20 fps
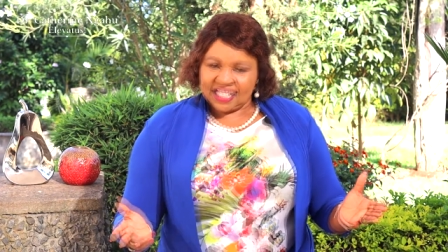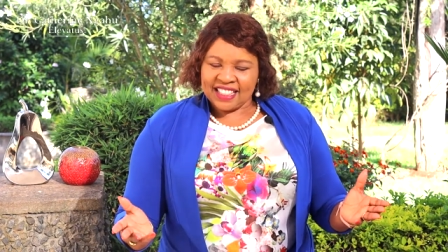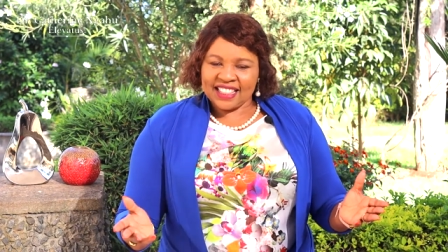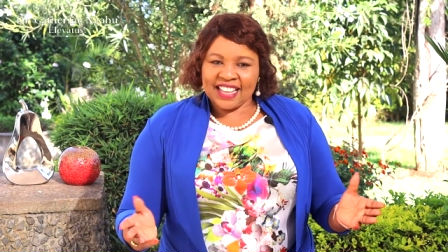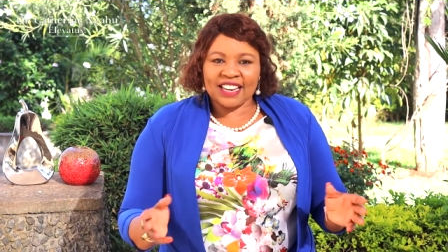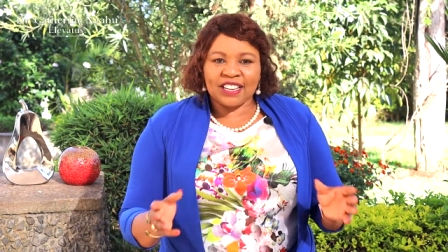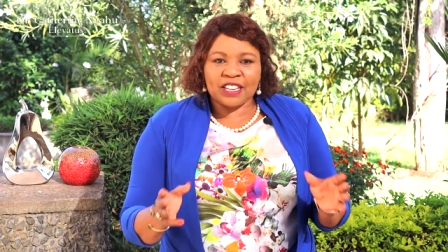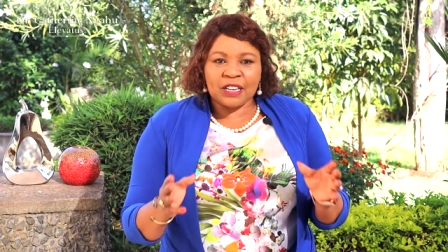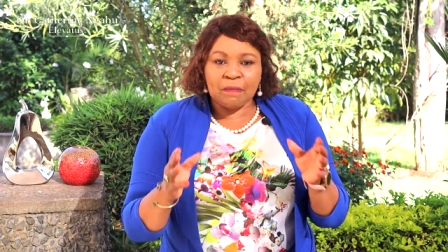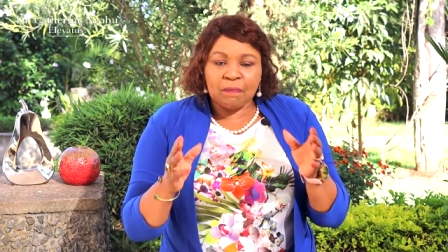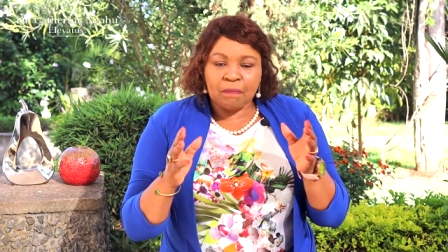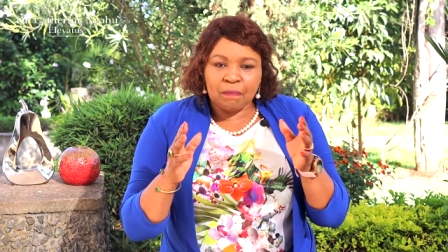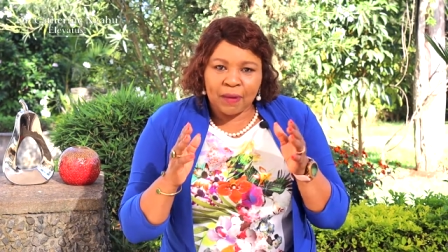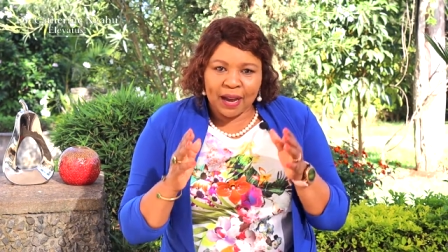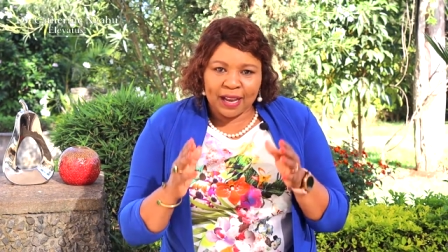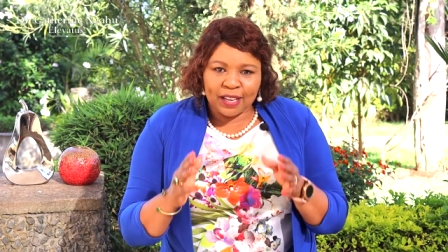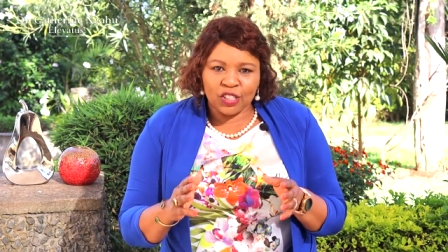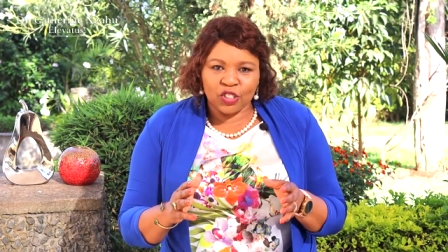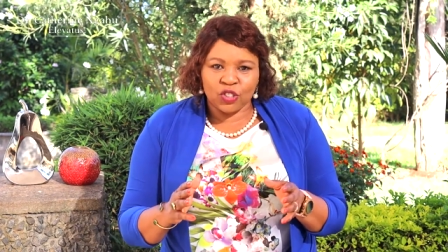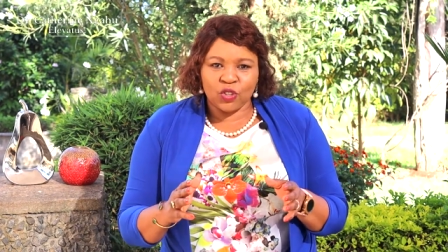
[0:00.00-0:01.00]
that
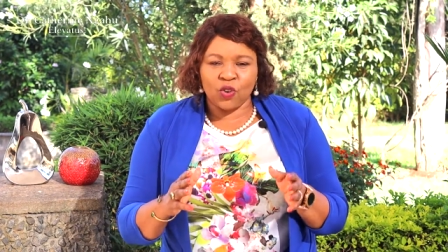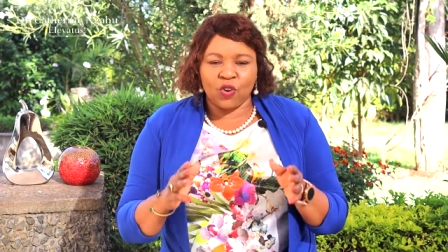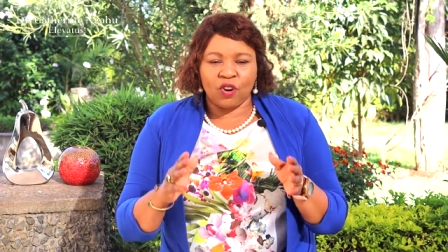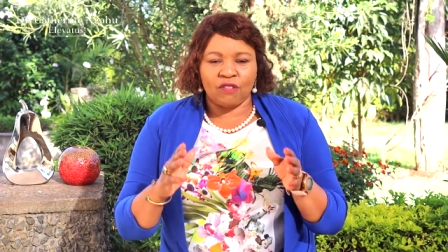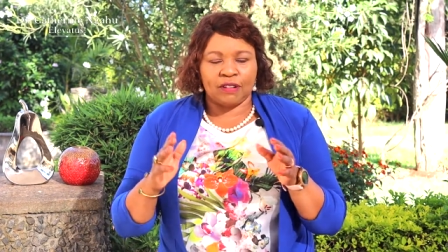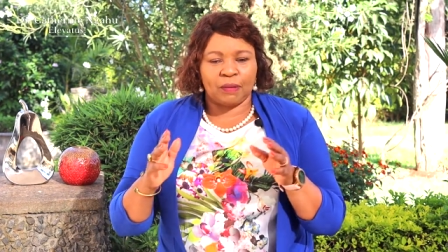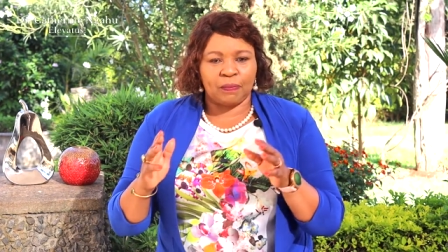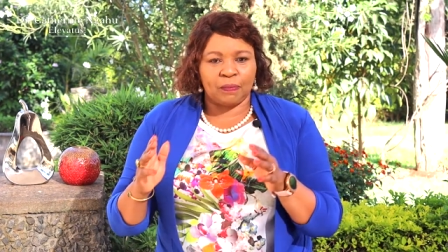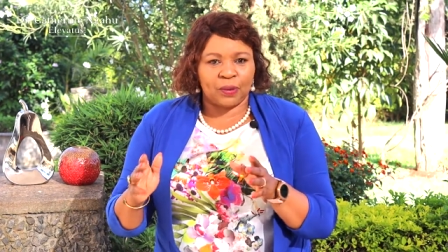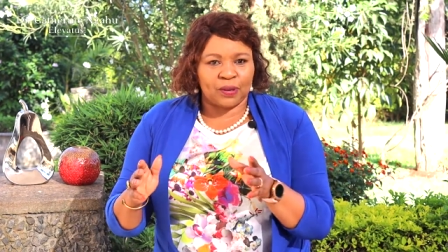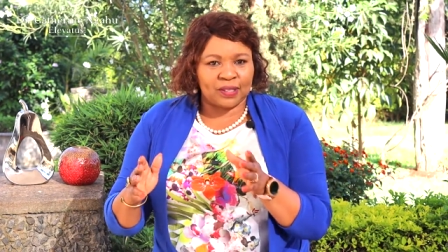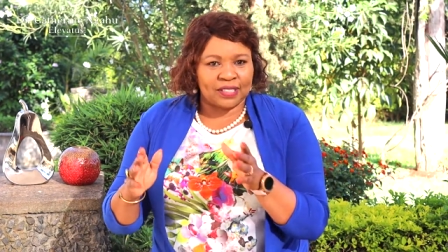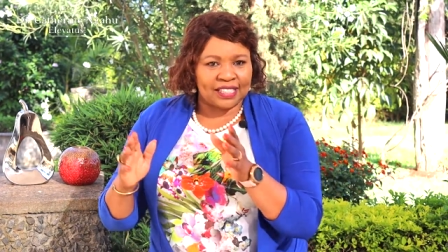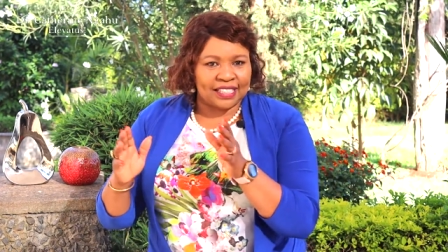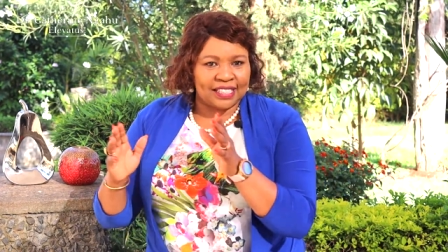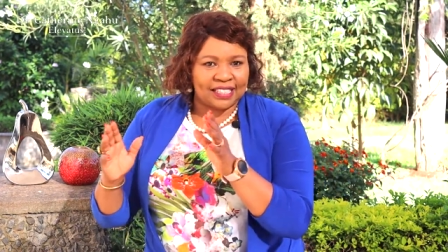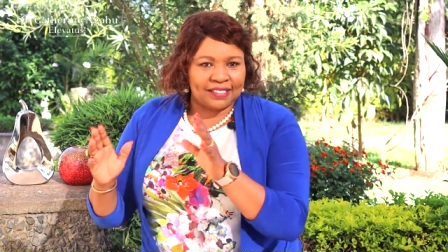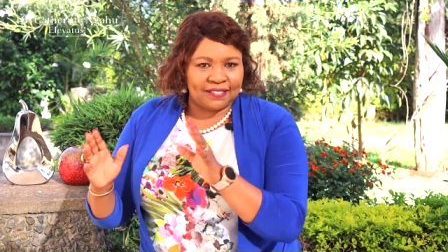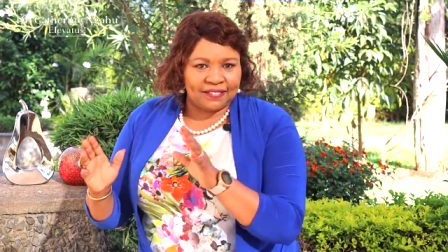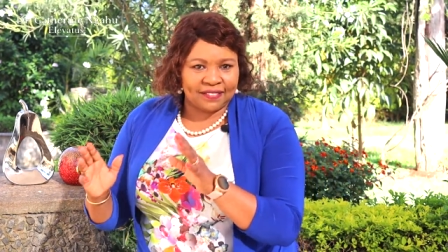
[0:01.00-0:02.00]
reminds you of a
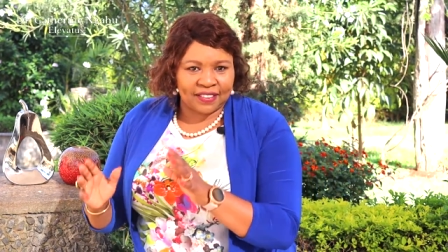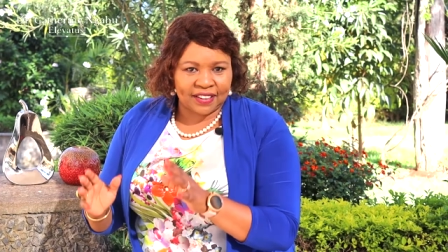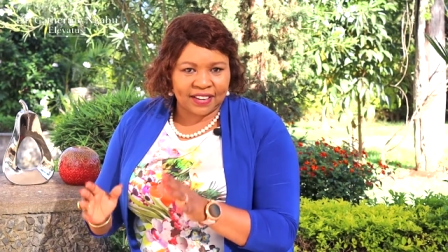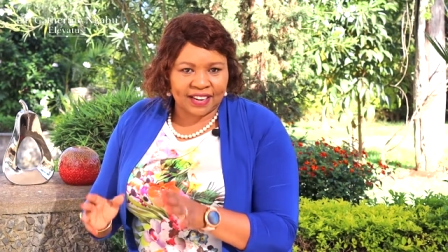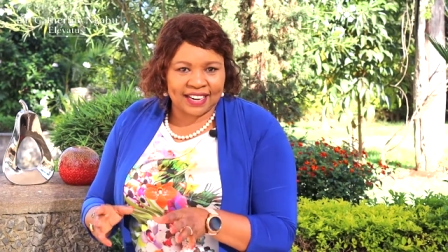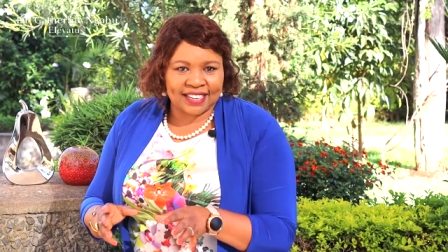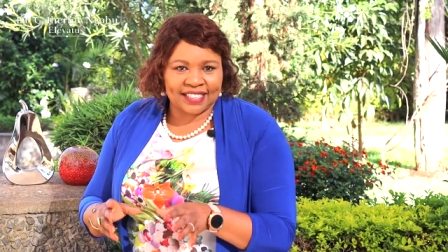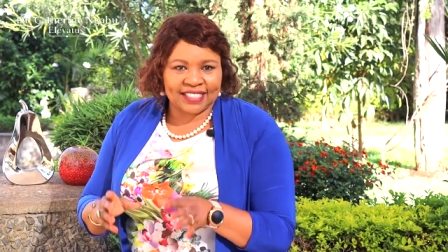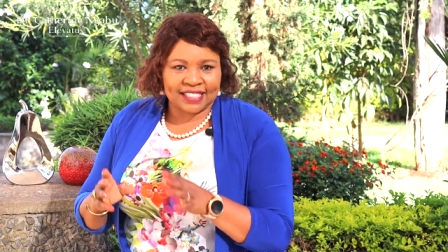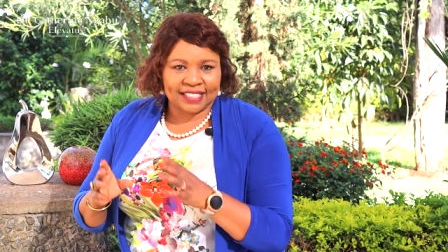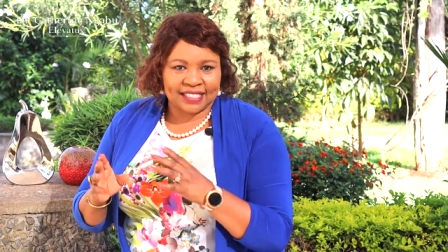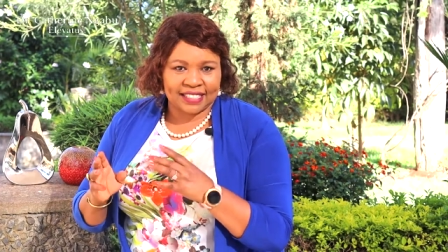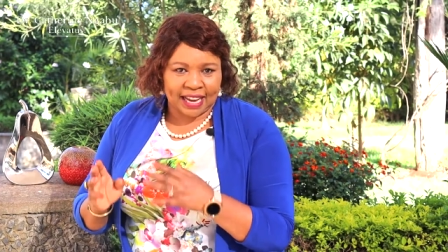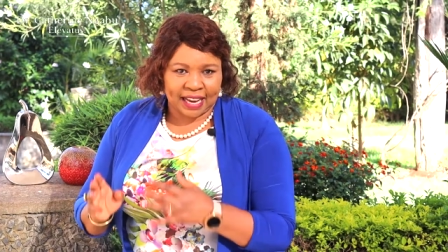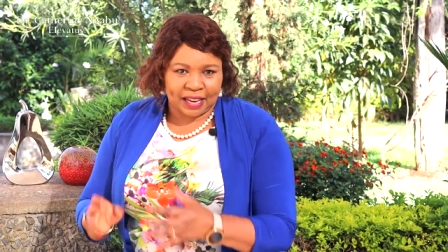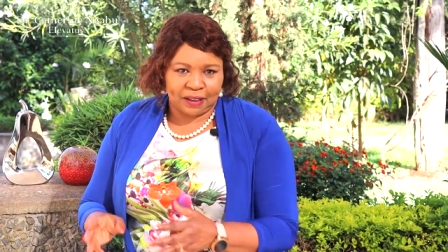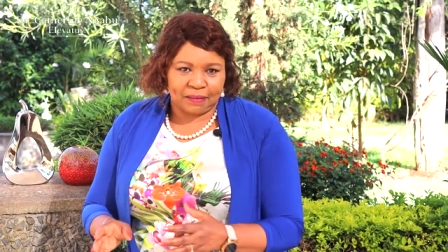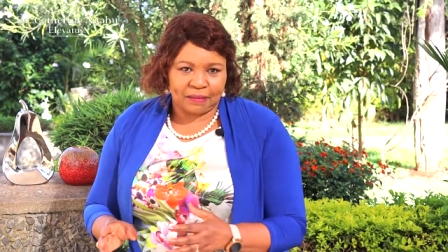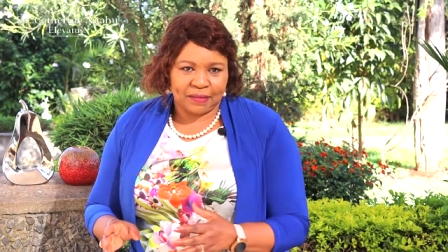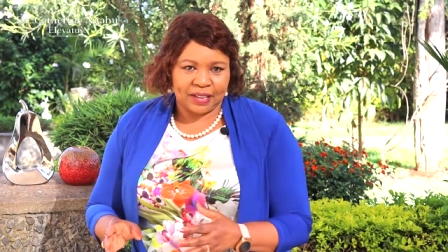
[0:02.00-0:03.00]
positive, great
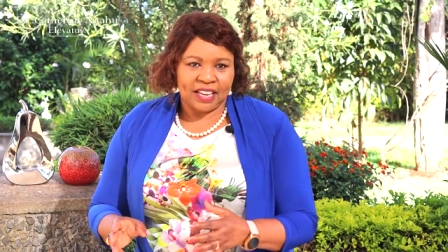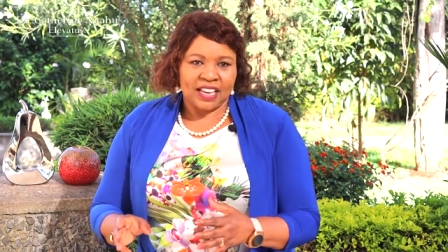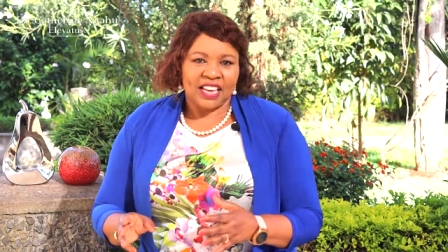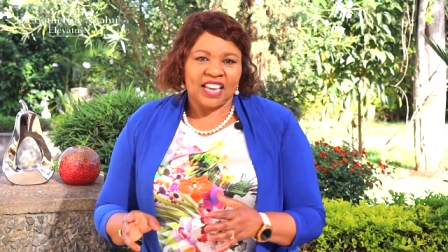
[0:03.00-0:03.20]
time,